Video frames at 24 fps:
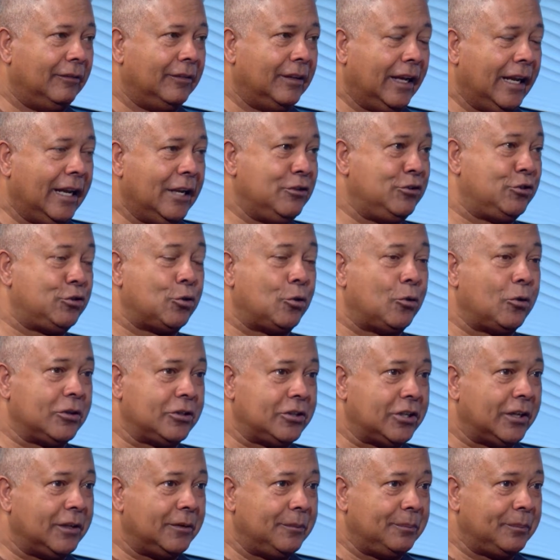in
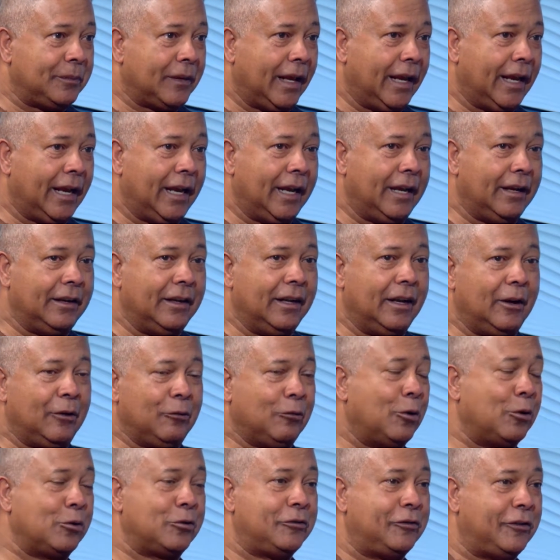Georgia, and
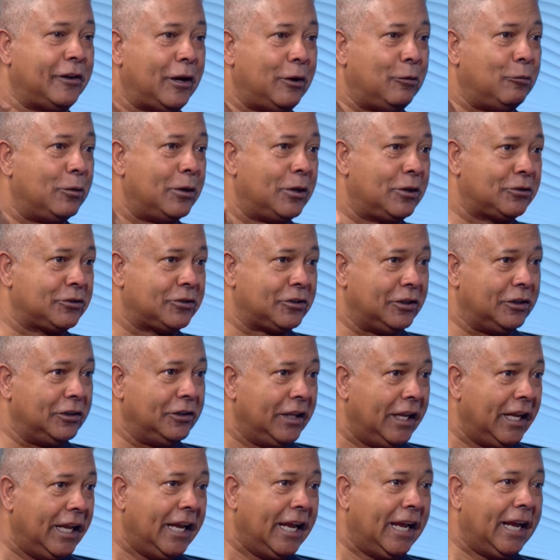Roosevelt Wilson
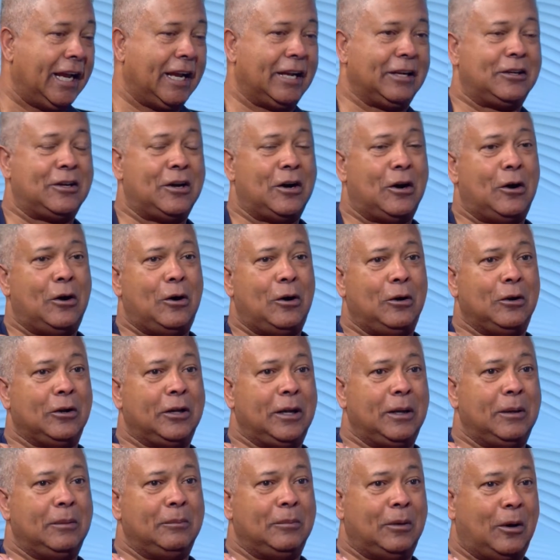had called
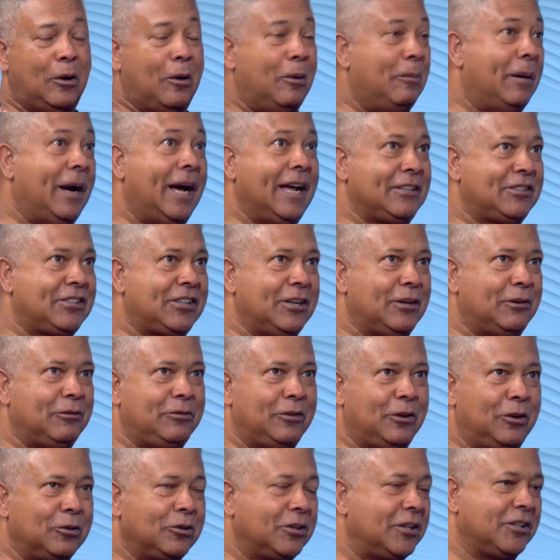him on my cell
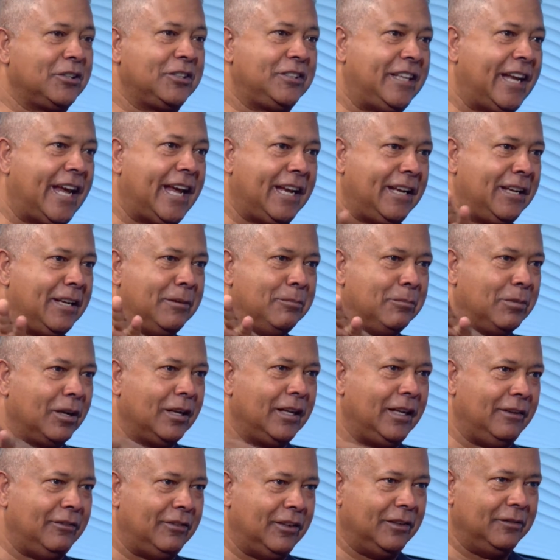phone because Dad didn't
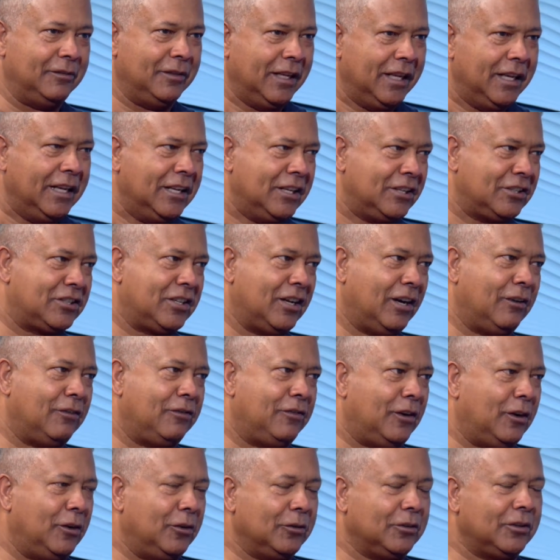believe in cell
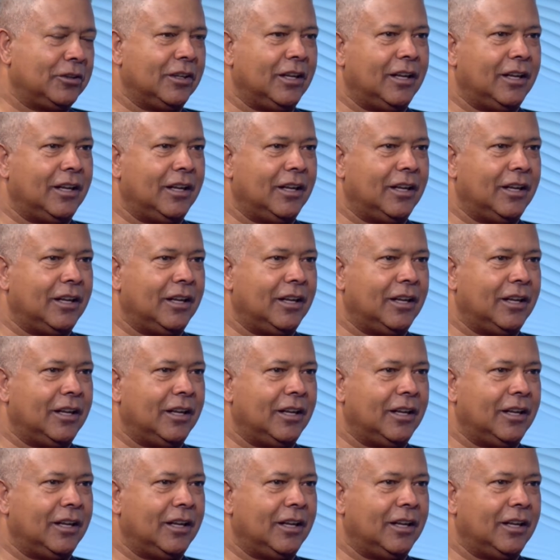phones.